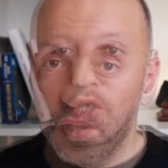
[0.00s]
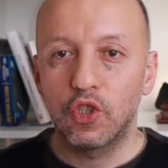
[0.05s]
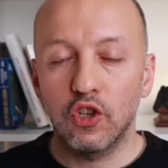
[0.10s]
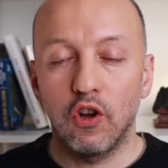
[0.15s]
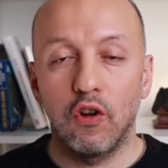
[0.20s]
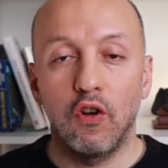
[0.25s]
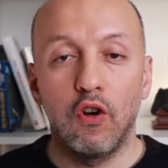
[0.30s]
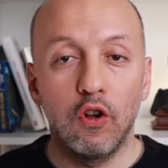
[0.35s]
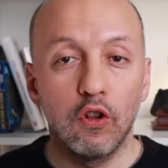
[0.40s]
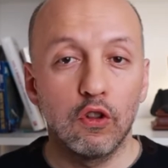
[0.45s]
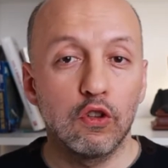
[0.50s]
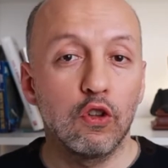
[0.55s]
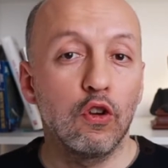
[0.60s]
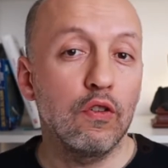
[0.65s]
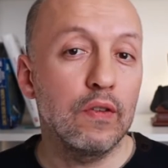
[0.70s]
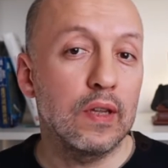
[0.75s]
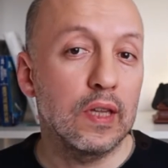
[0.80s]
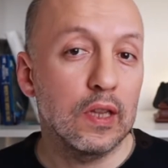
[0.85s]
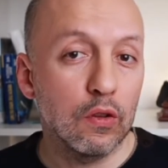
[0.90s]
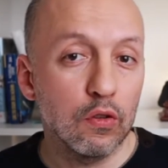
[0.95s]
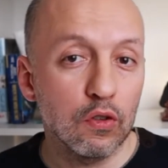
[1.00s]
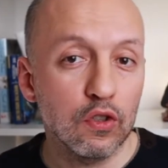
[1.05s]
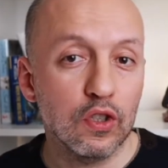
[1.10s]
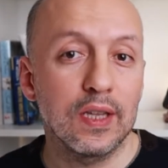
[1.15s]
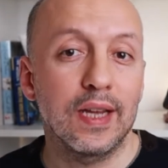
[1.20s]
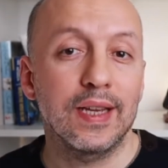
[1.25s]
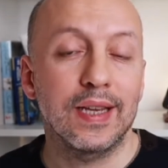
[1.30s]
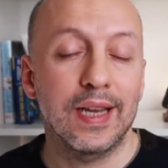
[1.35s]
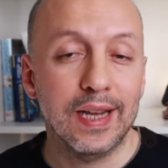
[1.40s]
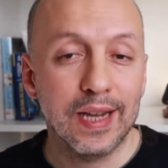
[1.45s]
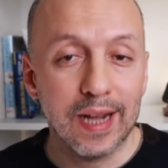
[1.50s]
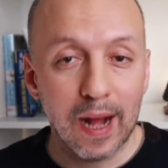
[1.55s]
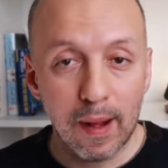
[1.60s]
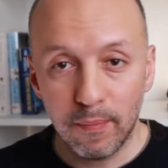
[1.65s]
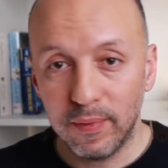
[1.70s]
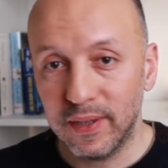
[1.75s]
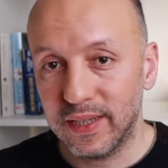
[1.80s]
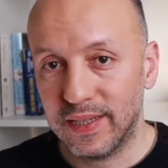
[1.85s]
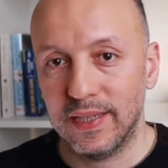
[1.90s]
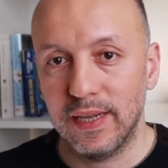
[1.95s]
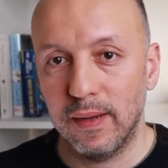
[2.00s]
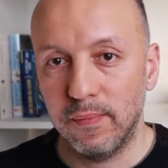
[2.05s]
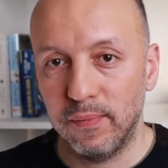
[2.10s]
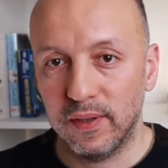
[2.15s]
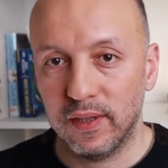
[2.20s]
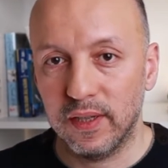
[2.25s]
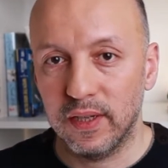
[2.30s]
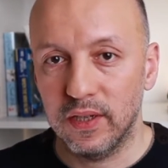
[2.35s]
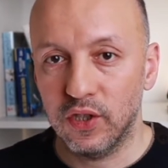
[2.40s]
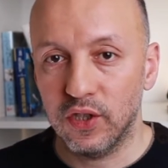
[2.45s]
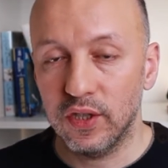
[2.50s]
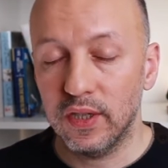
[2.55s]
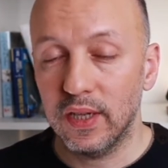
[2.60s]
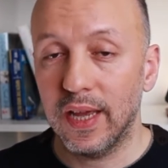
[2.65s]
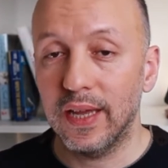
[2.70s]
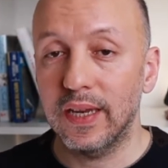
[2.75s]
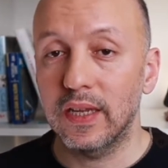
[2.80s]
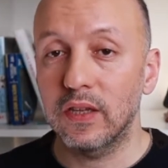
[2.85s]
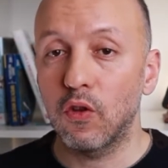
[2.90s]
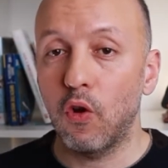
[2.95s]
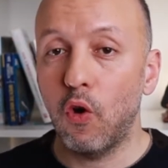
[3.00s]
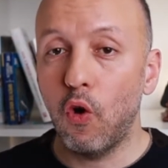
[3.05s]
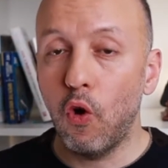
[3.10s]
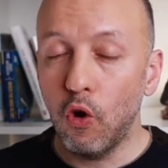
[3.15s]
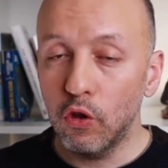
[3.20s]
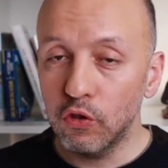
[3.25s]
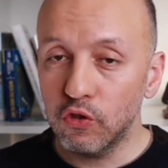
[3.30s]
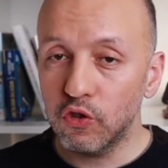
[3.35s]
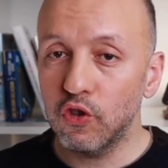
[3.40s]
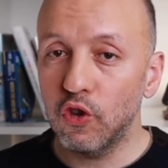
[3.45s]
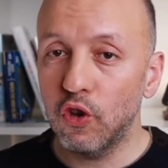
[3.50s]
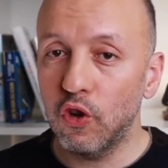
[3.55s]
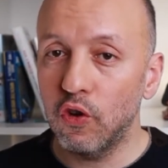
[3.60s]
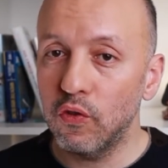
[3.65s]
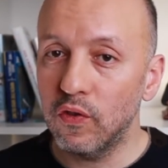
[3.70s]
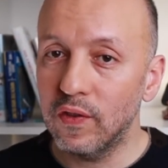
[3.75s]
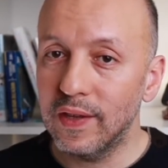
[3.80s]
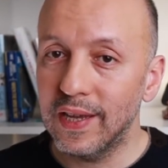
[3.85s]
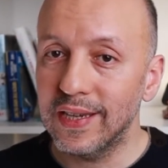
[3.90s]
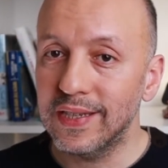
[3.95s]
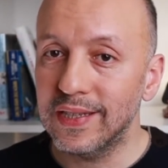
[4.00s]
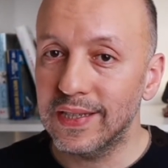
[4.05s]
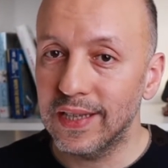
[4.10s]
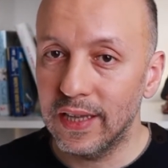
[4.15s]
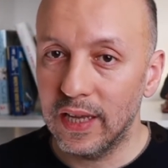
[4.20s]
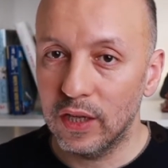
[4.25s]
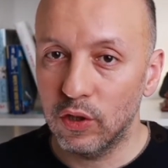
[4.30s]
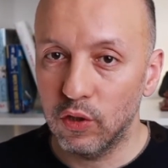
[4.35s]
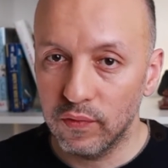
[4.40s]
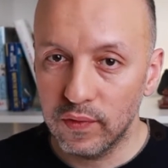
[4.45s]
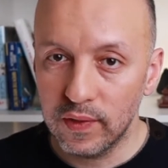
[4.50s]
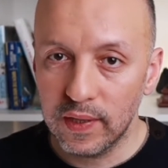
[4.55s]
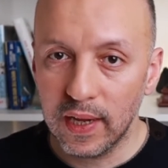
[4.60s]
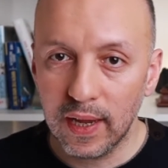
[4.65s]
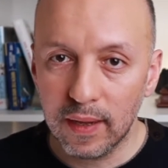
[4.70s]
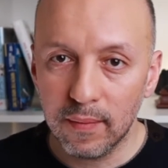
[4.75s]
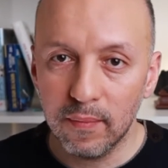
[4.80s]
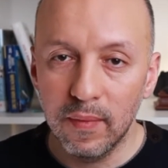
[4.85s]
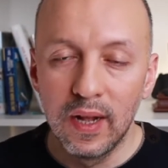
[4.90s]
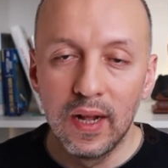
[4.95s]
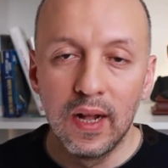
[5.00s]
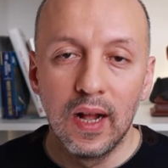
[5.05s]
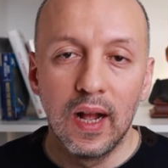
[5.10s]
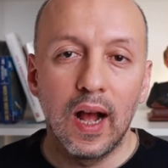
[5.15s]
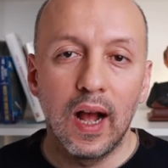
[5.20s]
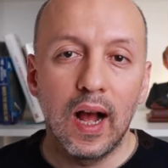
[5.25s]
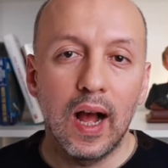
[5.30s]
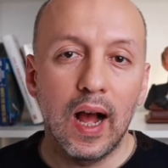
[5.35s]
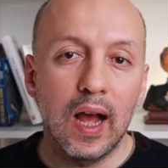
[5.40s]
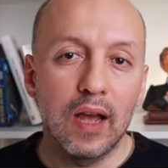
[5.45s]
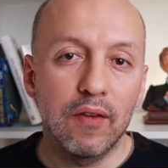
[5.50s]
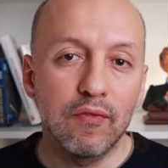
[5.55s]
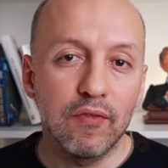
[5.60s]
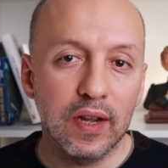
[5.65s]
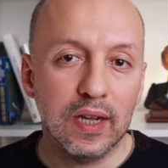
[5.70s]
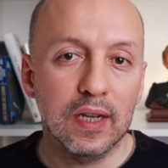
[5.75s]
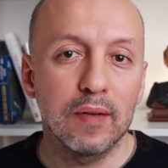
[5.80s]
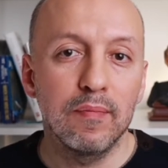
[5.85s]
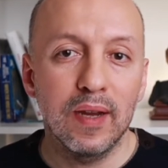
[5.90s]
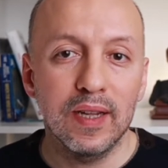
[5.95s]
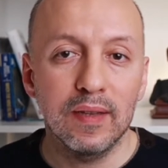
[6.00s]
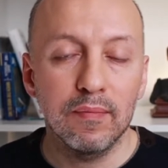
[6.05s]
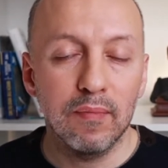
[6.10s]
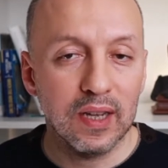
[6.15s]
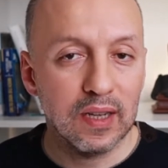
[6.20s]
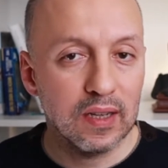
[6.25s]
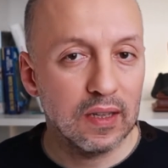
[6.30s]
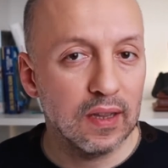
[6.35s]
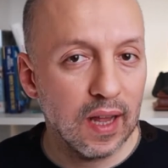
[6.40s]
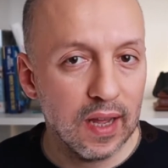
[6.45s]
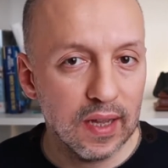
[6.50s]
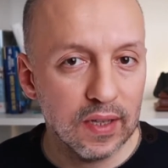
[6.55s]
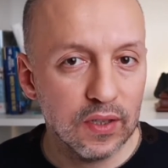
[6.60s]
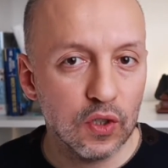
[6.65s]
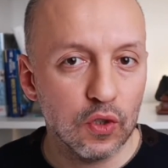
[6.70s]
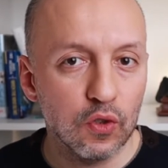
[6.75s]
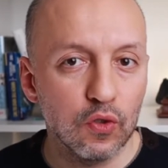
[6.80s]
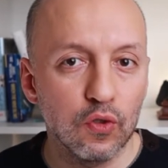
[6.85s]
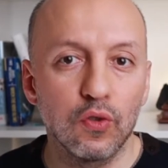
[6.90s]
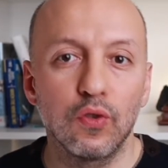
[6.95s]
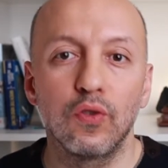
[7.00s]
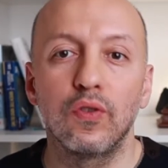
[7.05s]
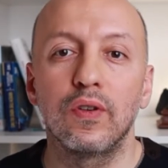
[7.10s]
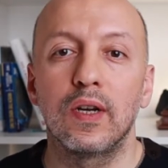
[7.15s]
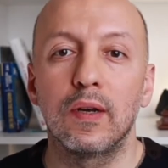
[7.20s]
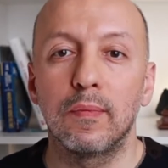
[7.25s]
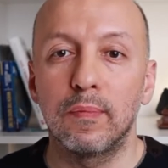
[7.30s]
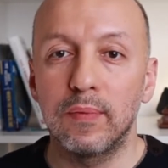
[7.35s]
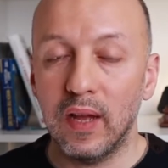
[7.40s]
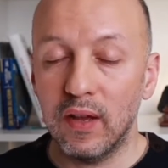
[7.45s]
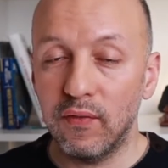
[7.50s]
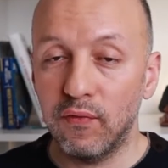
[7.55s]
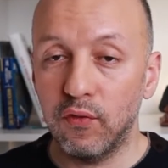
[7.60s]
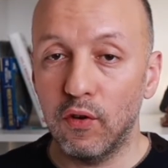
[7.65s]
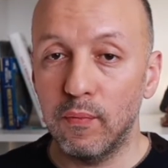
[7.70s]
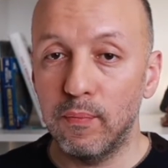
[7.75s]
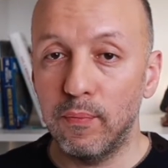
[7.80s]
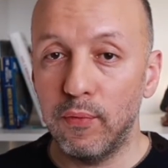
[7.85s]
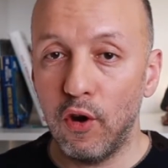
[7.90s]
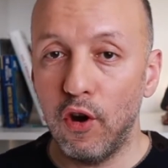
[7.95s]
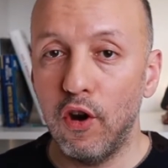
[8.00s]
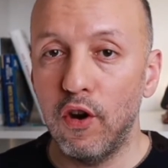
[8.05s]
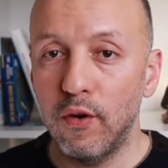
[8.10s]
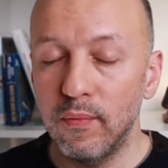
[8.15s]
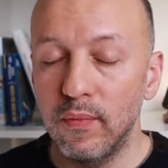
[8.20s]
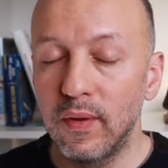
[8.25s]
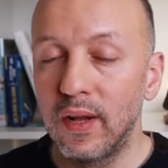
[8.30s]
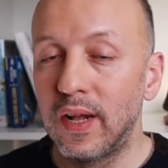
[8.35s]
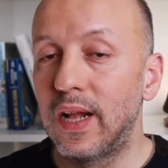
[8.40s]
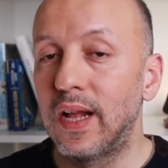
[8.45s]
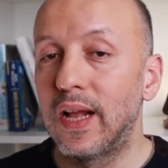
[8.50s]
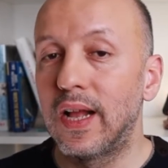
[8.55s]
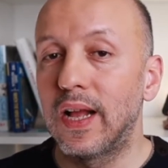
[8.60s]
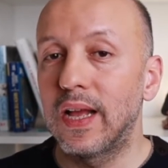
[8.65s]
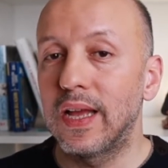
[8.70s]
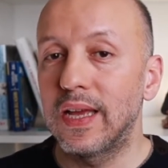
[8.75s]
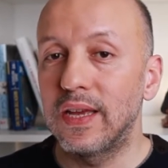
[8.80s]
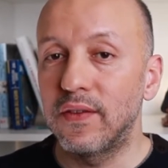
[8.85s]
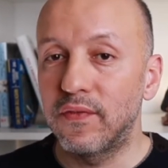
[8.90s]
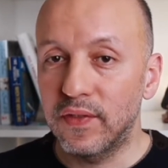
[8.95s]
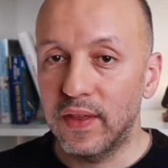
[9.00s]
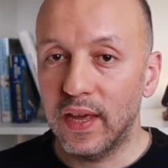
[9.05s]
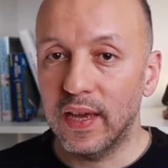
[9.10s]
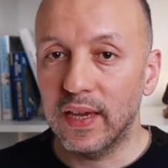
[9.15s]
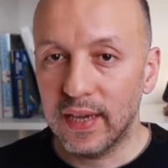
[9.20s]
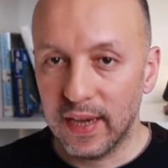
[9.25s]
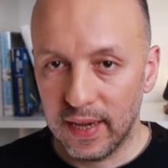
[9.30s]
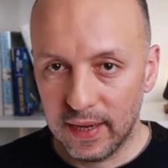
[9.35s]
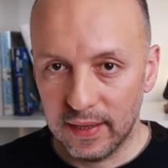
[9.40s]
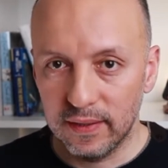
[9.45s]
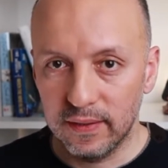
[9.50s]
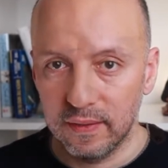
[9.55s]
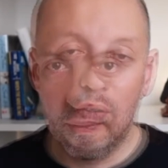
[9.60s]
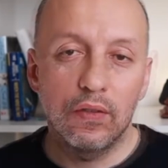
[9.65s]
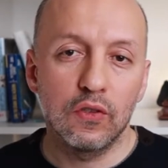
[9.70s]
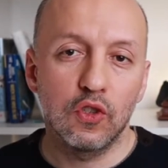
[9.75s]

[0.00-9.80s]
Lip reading: So although it looks like a complex application and it also takes a lot of time, I recommend my clients to apply for PERM if they can.